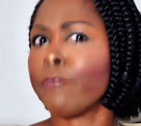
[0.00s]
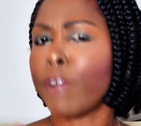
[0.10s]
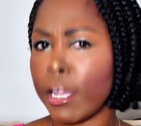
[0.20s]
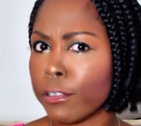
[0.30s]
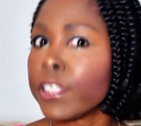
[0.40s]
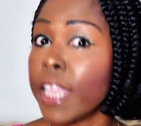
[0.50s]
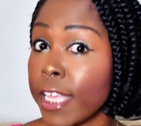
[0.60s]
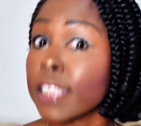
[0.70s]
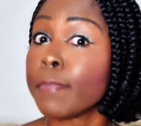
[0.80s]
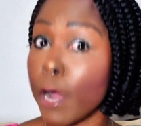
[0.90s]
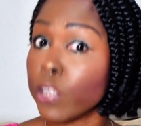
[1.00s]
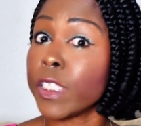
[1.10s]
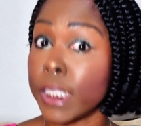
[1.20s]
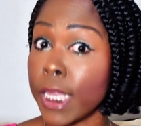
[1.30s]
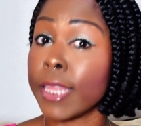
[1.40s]
Fragrance Geek is
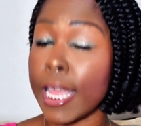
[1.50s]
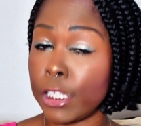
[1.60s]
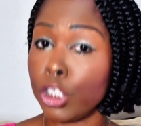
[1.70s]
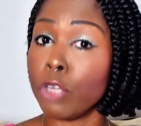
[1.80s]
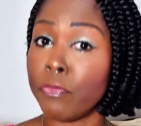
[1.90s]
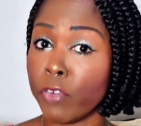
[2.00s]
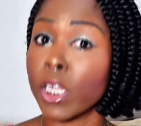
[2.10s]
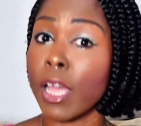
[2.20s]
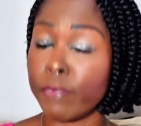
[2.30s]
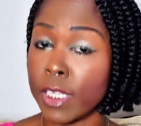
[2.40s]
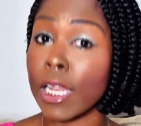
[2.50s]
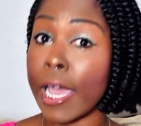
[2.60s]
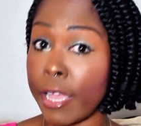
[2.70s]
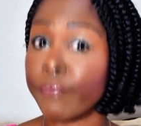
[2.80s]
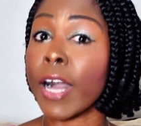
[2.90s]
purchasing that dupe for Love
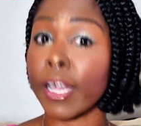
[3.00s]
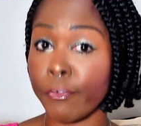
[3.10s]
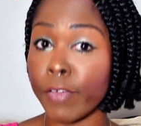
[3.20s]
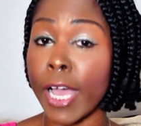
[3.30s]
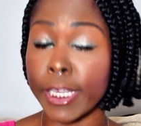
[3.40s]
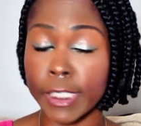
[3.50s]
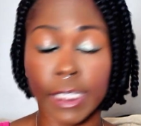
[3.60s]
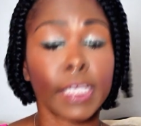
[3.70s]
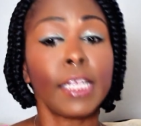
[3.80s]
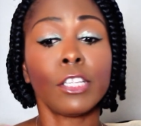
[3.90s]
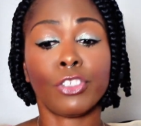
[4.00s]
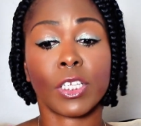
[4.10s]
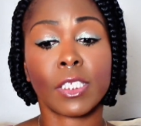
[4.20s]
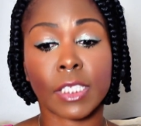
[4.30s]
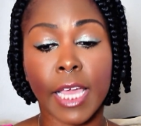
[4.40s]
Delight if I could find it.
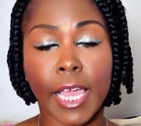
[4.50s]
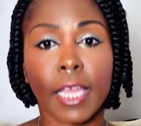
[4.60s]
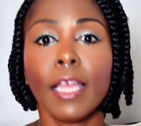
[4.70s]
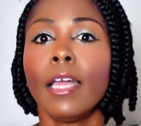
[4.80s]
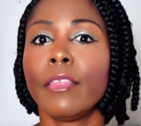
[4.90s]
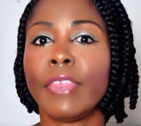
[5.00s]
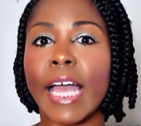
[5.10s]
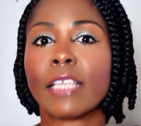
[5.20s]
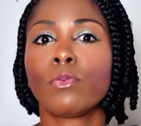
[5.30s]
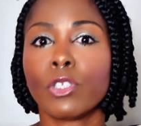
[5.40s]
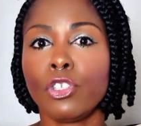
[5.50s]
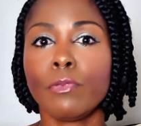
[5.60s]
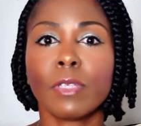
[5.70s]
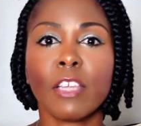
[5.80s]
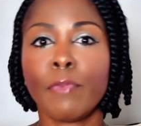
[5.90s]
Just saying, that's where
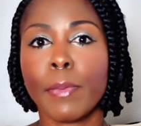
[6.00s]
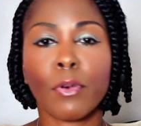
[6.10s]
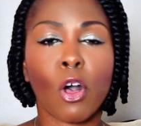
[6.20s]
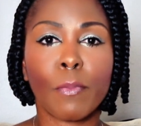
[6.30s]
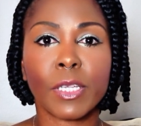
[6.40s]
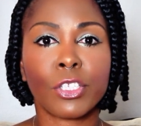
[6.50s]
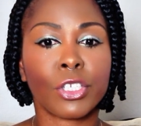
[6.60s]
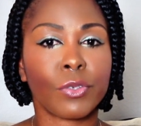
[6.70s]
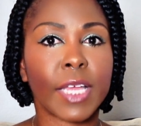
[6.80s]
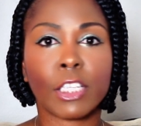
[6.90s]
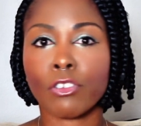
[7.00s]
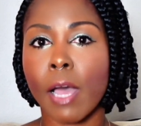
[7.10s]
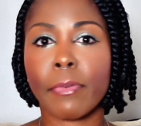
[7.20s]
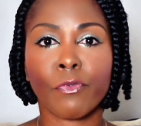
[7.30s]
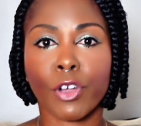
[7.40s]
dupes leave people open to that
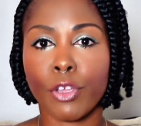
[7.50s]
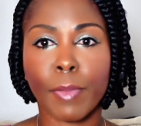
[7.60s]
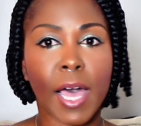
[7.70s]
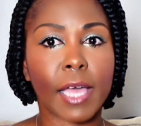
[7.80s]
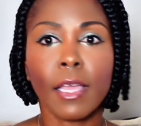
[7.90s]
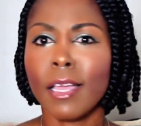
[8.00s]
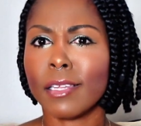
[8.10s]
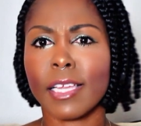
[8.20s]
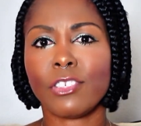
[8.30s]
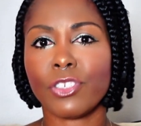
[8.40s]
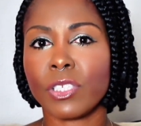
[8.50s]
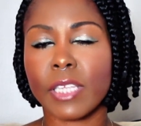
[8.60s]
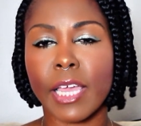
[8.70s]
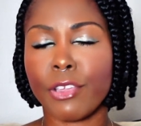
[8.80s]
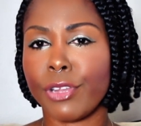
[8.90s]
try before you buy. Let's just
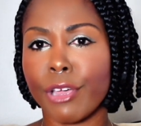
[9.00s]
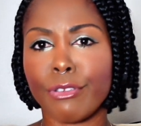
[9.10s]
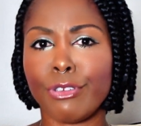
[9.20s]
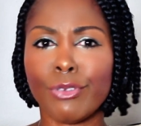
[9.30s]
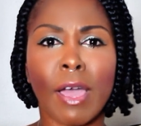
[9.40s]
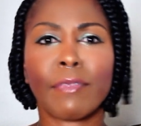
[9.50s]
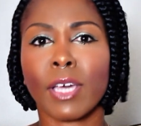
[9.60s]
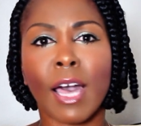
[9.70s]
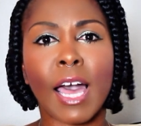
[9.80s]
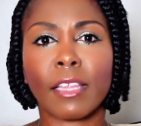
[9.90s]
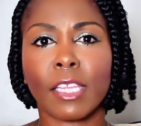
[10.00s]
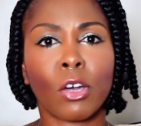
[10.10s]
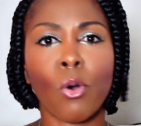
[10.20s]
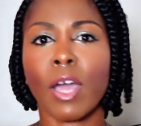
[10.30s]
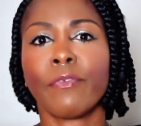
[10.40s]
say, you do have the
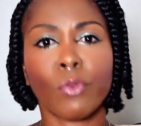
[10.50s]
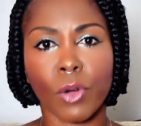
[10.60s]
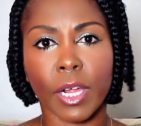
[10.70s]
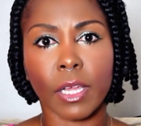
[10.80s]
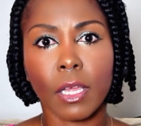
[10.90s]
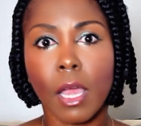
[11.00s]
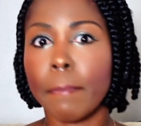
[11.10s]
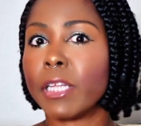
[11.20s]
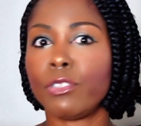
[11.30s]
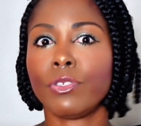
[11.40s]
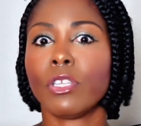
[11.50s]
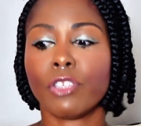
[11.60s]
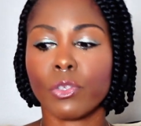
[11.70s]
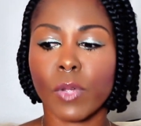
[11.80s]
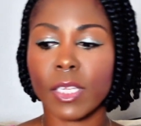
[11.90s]
coin for it, but you still
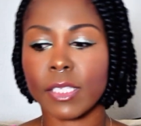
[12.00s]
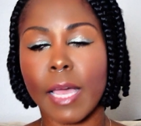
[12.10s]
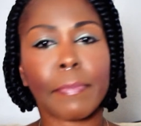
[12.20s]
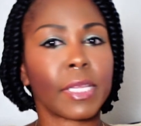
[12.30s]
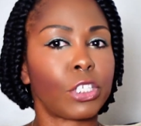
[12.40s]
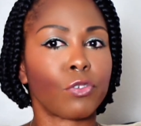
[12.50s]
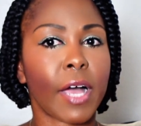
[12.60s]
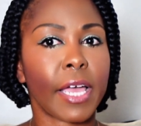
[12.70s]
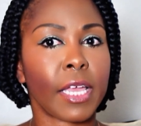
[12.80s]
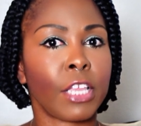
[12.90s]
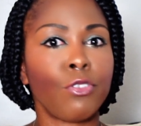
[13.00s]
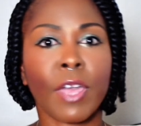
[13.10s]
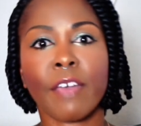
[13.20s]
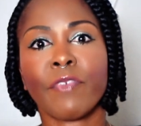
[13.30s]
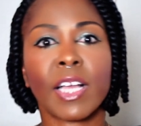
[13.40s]
just want to sample and try it, and you
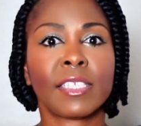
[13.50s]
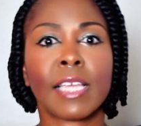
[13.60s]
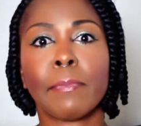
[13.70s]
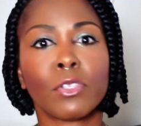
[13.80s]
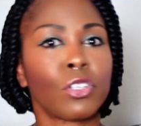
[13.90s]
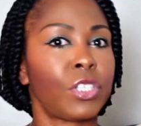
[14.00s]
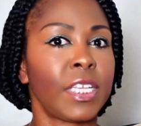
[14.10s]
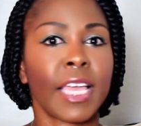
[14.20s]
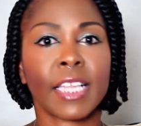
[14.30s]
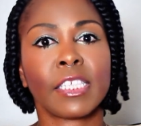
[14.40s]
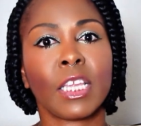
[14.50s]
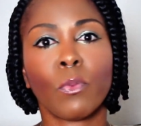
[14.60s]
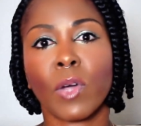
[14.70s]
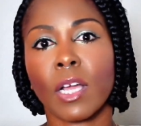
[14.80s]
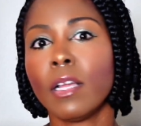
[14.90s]
can't find samples or decants
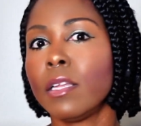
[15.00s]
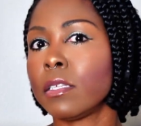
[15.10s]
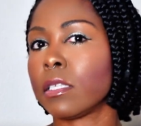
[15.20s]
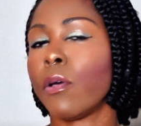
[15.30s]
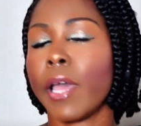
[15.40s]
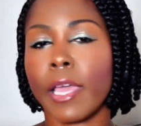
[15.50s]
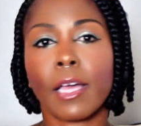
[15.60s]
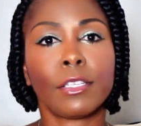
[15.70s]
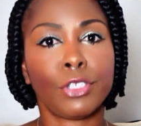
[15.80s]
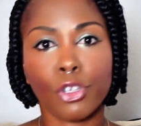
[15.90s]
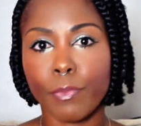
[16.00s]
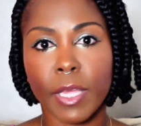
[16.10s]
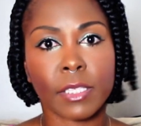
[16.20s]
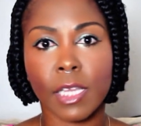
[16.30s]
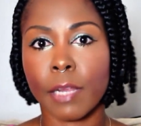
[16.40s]
anywhere. So hey, a dupe
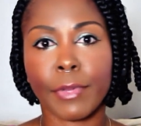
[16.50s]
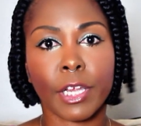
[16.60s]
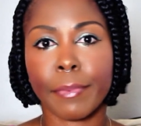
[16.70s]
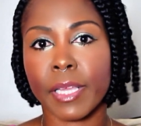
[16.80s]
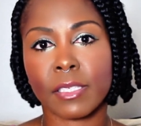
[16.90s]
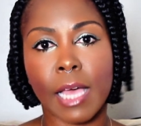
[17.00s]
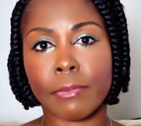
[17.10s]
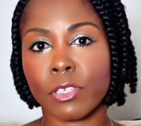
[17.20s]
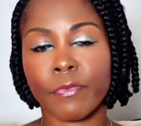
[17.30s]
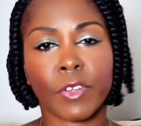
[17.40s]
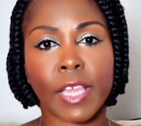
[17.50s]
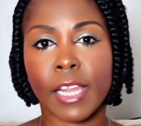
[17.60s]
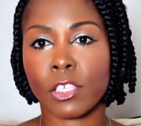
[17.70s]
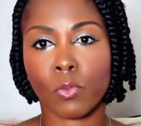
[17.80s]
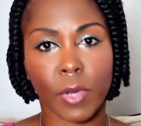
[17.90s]
is going to be your best option for that as